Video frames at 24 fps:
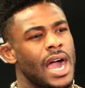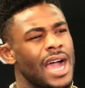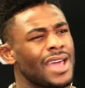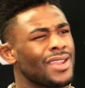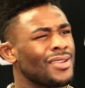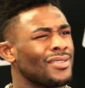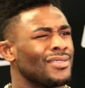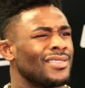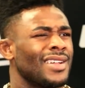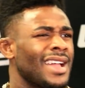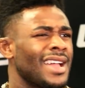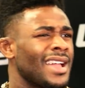
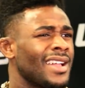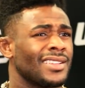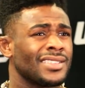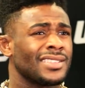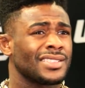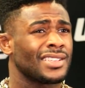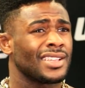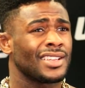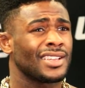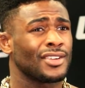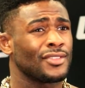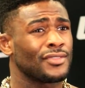I
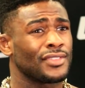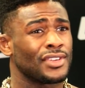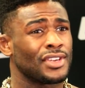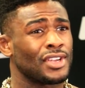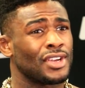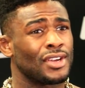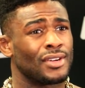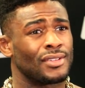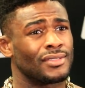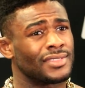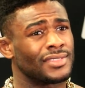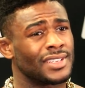honestly don't even
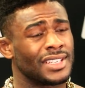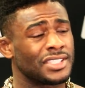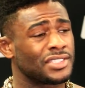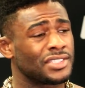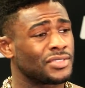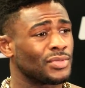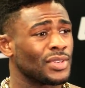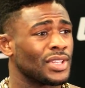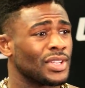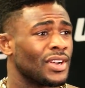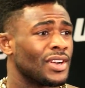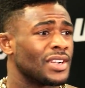know. It's
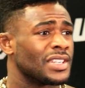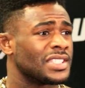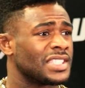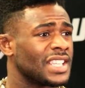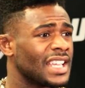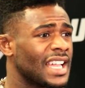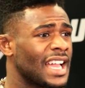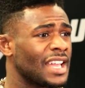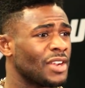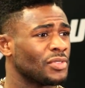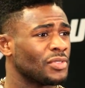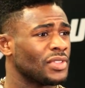really hard to
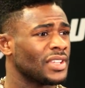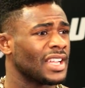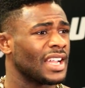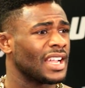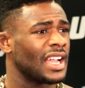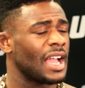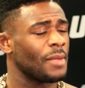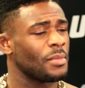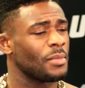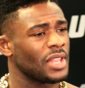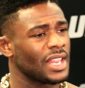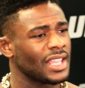say. I don't think,
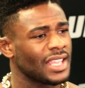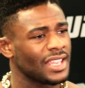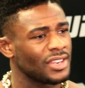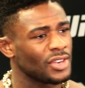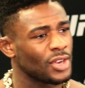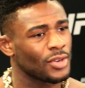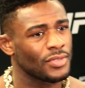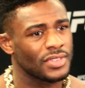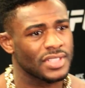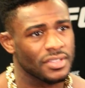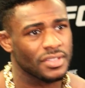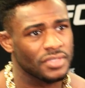I mean, I get
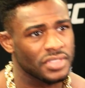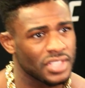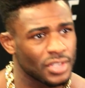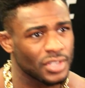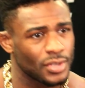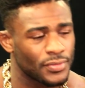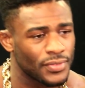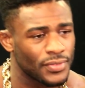nervous every single